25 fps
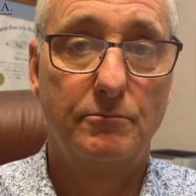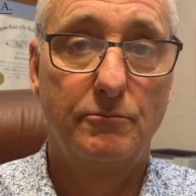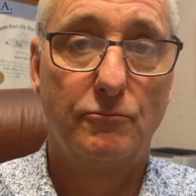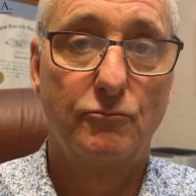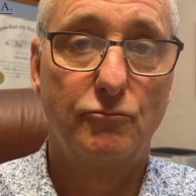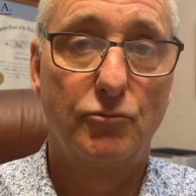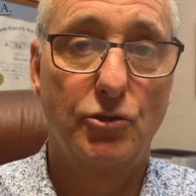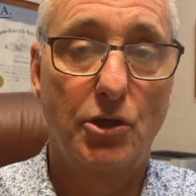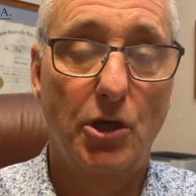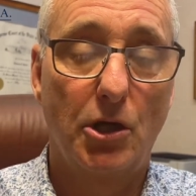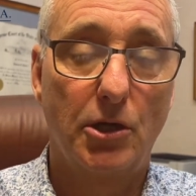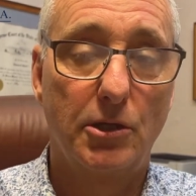
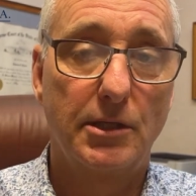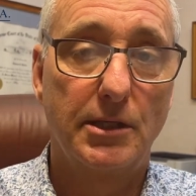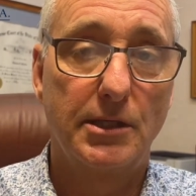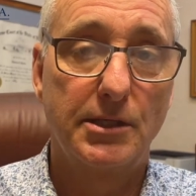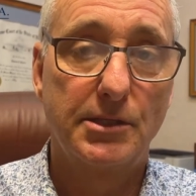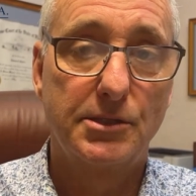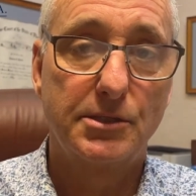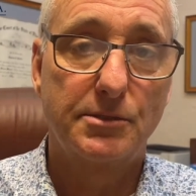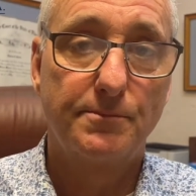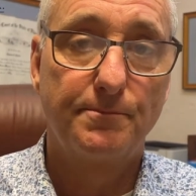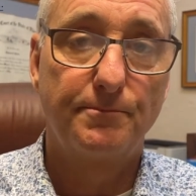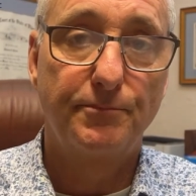
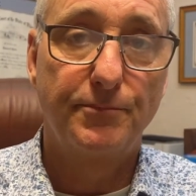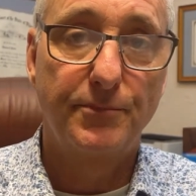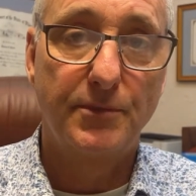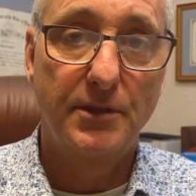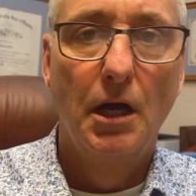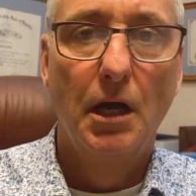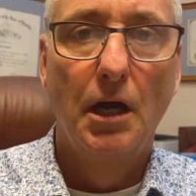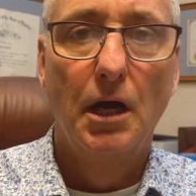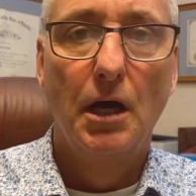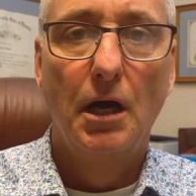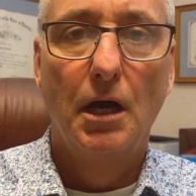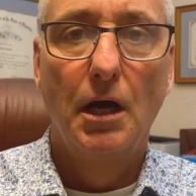regardless.
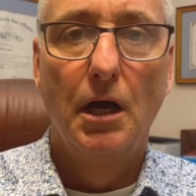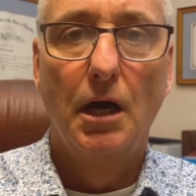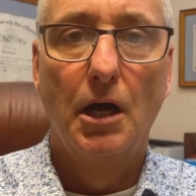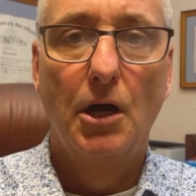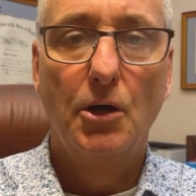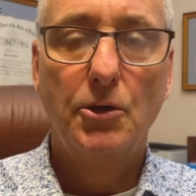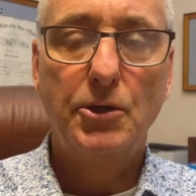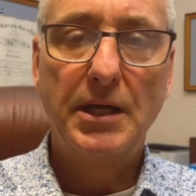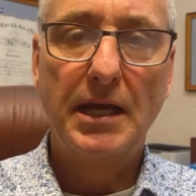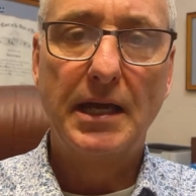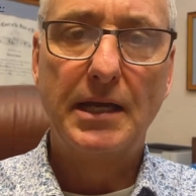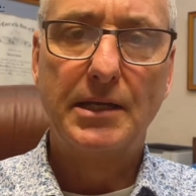
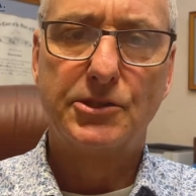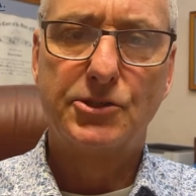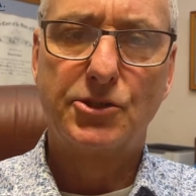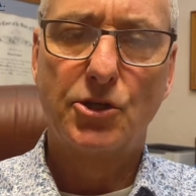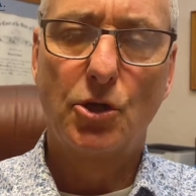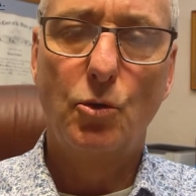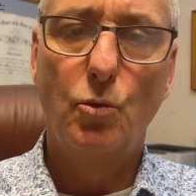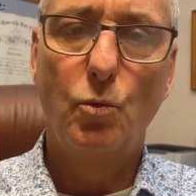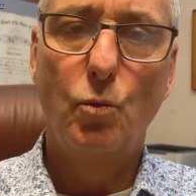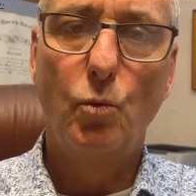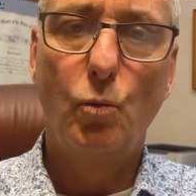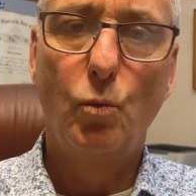Okay,
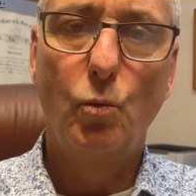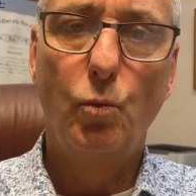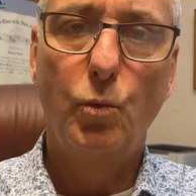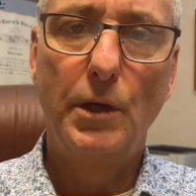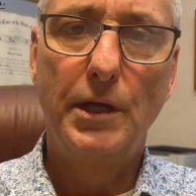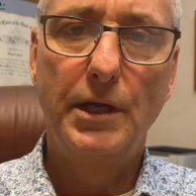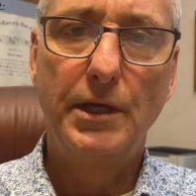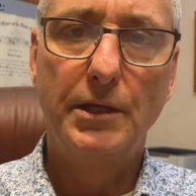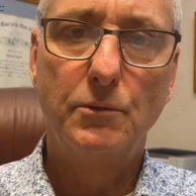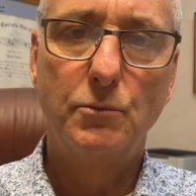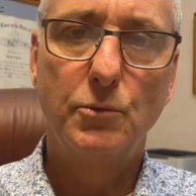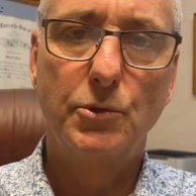so
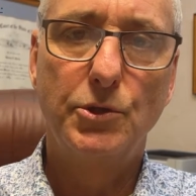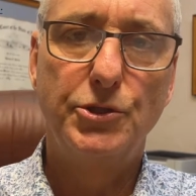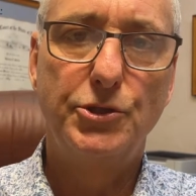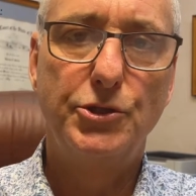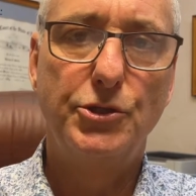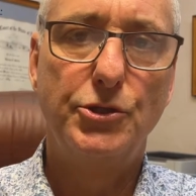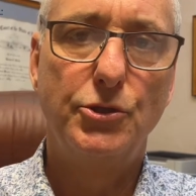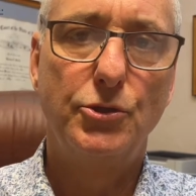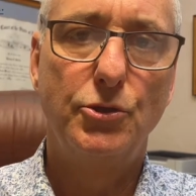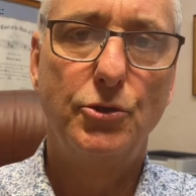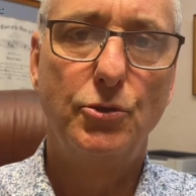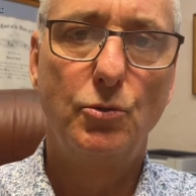when would
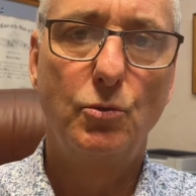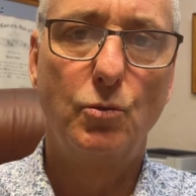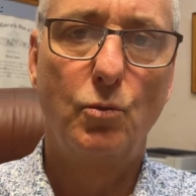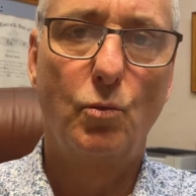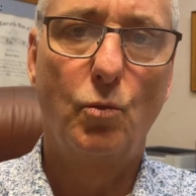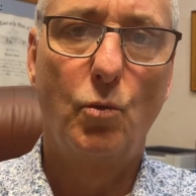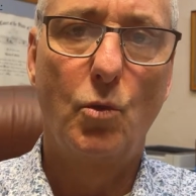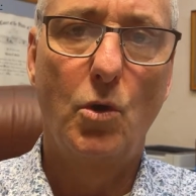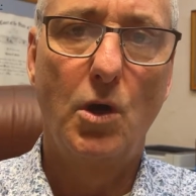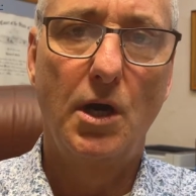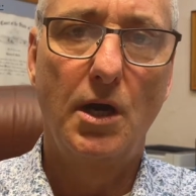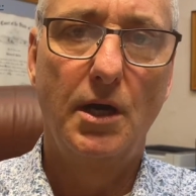you
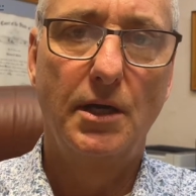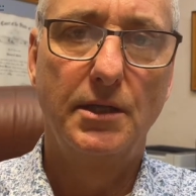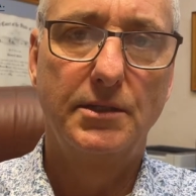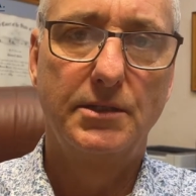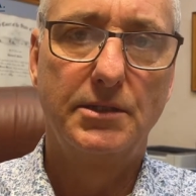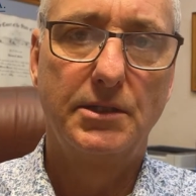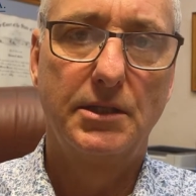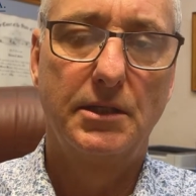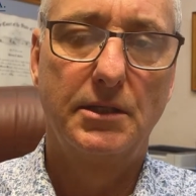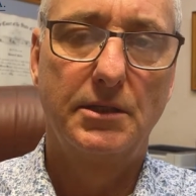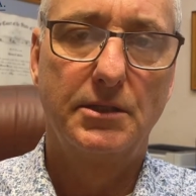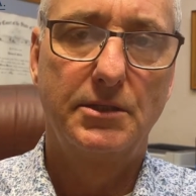
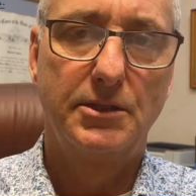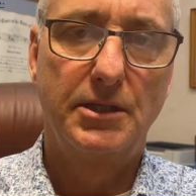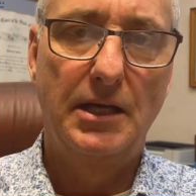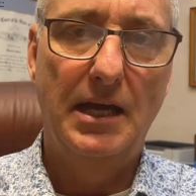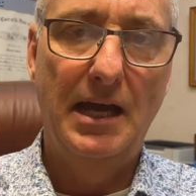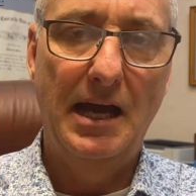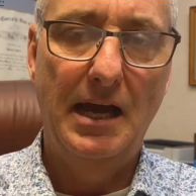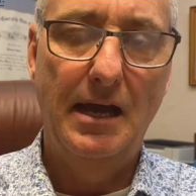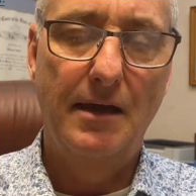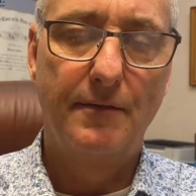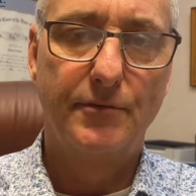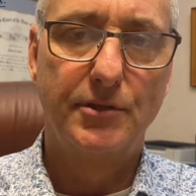want to
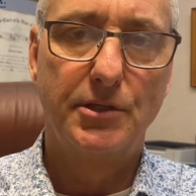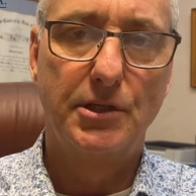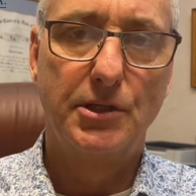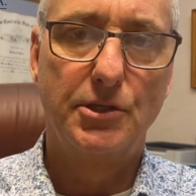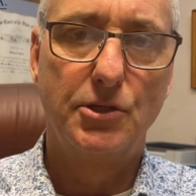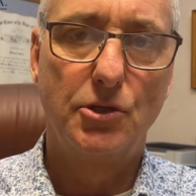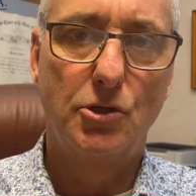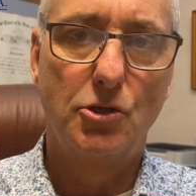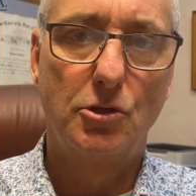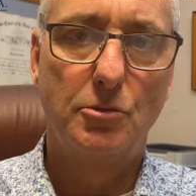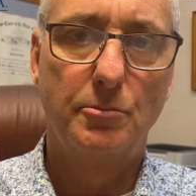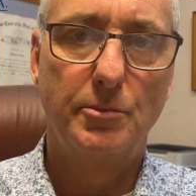have an
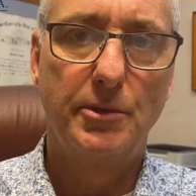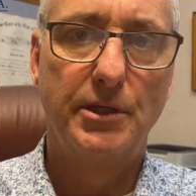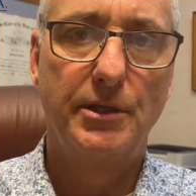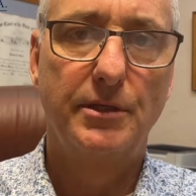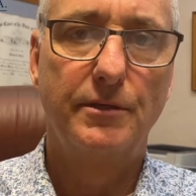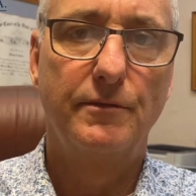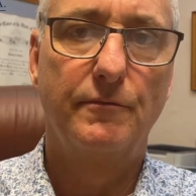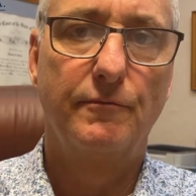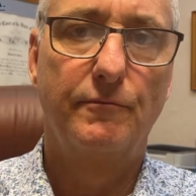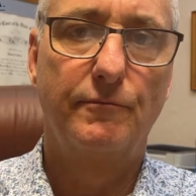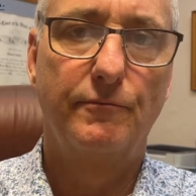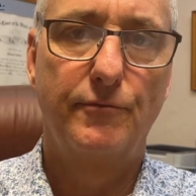
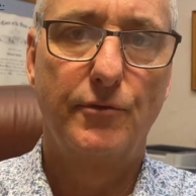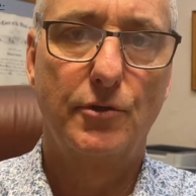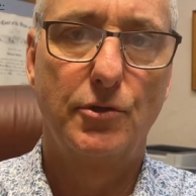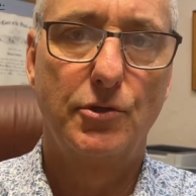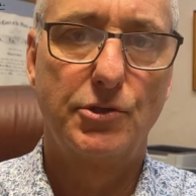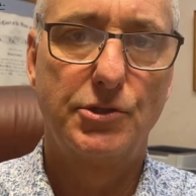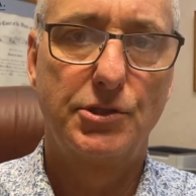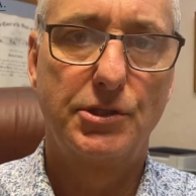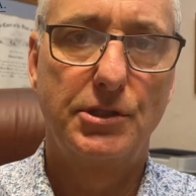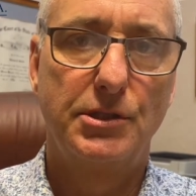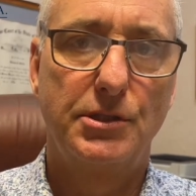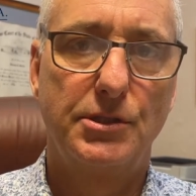annulment
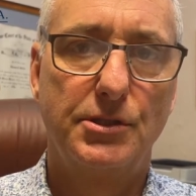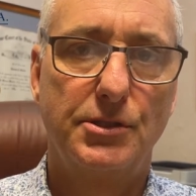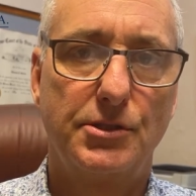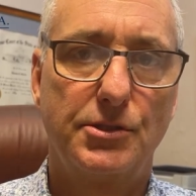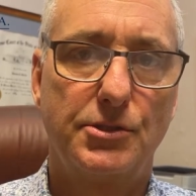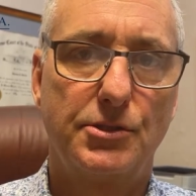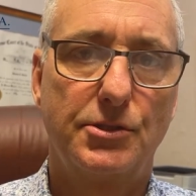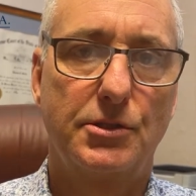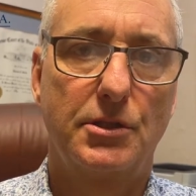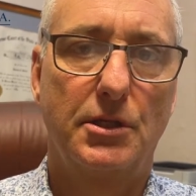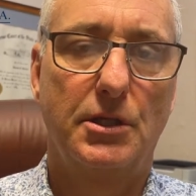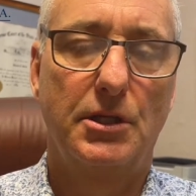
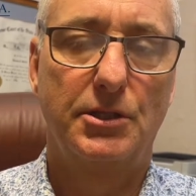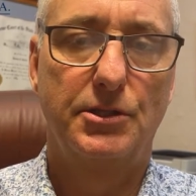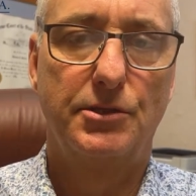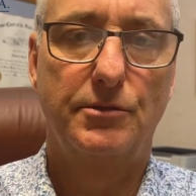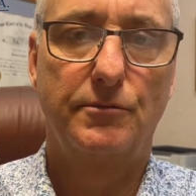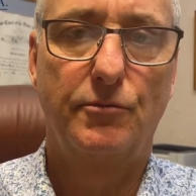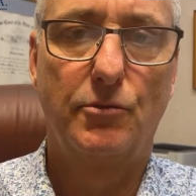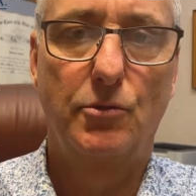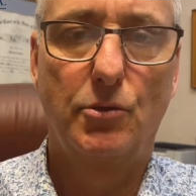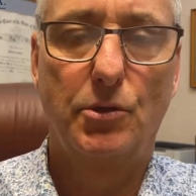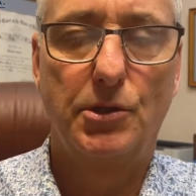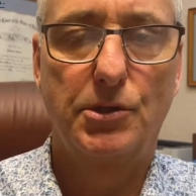versus a
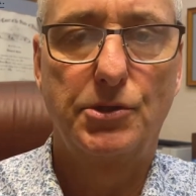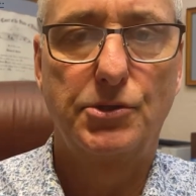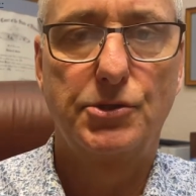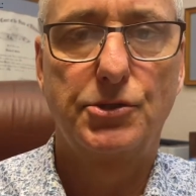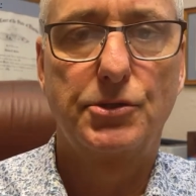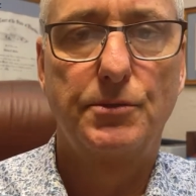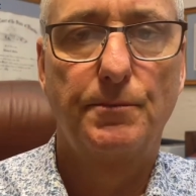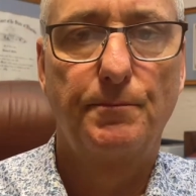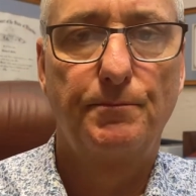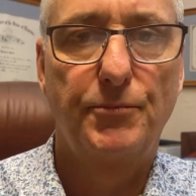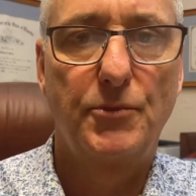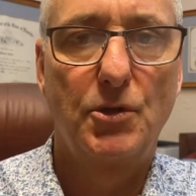
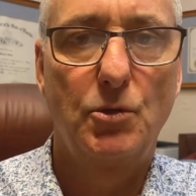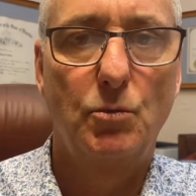divorce?